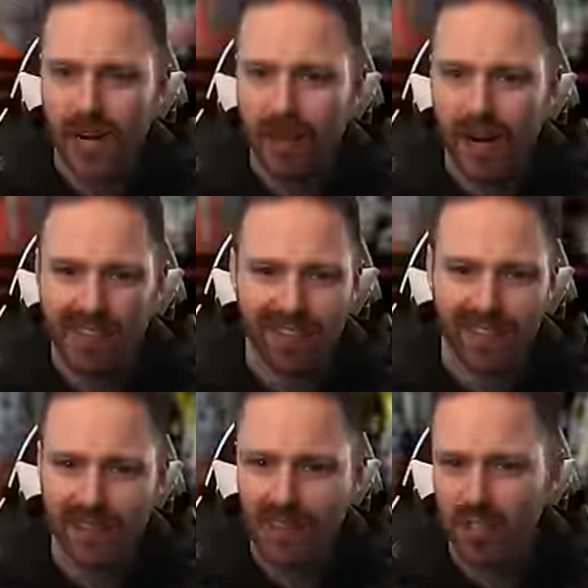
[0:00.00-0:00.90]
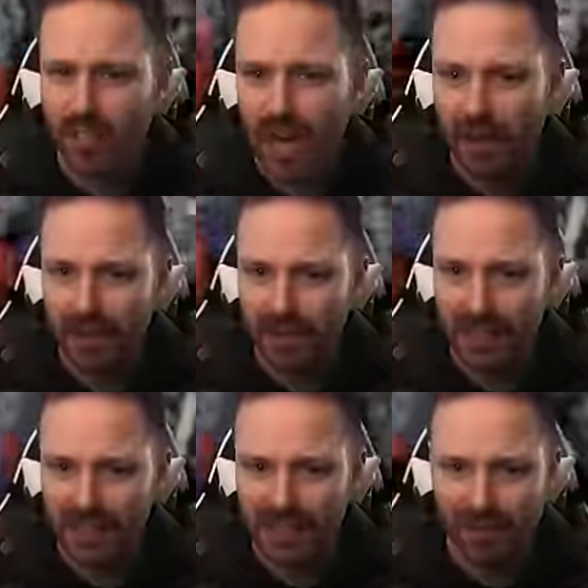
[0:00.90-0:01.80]
combat, I feel like they should not put
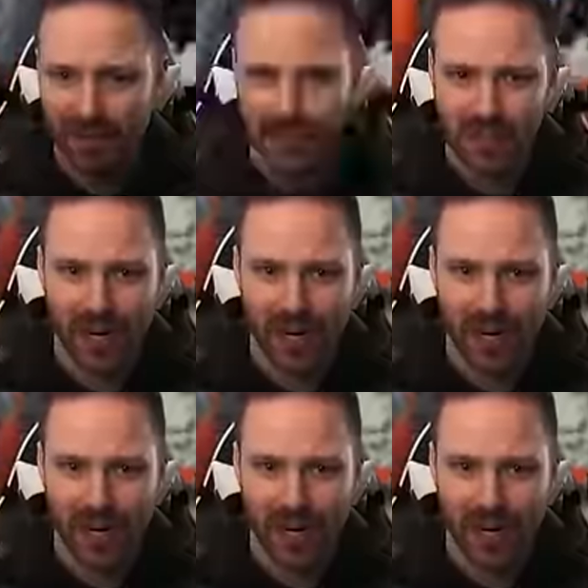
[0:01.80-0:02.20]
that stuff on the